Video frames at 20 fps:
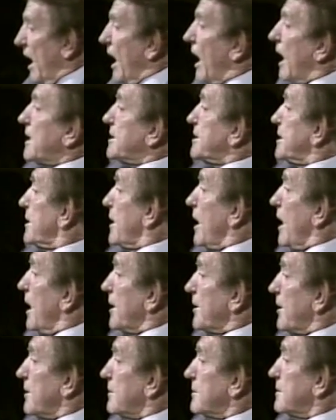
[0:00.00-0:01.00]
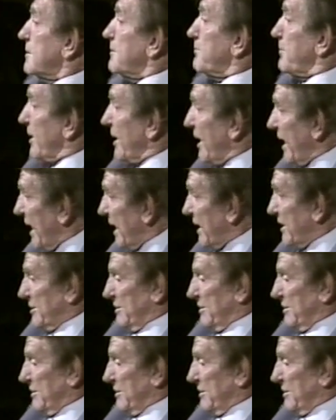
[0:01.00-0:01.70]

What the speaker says: I said, "I don't plan